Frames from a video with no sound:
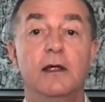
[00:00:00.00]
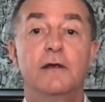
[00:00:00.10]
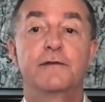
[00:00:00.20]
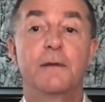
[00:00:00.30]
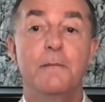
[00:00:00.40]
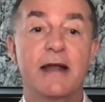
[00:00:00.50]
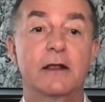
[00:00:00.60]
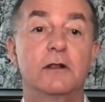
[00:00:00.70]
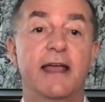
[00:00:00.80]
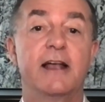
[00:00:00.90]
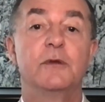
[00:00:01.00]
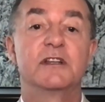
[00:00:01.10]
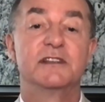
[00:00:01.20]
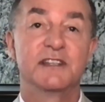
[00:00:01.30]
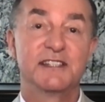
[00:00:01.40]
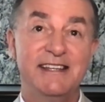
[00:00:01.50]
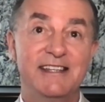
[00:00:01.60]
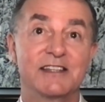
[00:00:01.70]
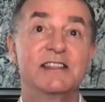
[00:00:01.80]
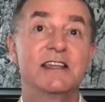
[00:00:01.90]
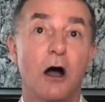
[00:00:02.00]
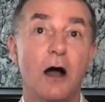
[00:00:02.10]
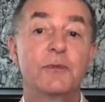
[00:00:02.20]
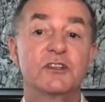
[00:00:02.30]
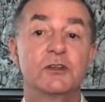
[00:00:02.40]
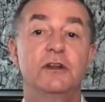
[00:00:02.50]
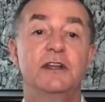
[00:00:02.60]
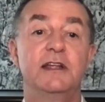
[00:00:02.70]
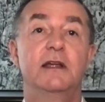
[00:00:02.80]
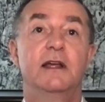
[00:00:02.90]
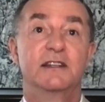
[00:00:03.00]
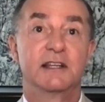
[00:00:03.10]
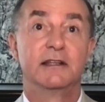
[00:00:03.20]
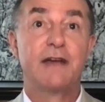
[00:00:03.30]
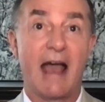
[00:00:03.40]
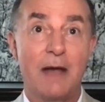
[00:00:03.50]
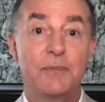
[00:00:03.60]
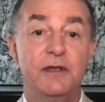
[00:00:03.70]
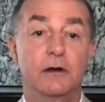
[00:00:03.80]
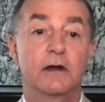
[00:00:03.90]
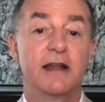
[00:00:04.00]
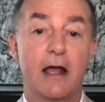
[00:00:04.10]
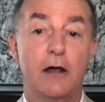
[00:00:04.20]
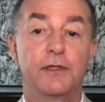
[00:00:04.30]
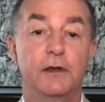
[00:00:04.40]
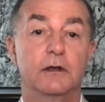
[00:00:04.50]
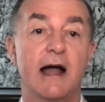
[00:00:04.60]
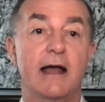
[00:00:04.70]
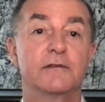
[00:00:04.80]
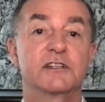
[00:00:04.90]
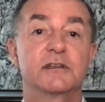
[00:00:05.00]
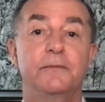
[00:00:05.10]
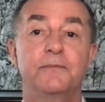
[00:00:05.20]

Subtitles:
from medical ailments and diseases the opportunity to live happier and healthier lives.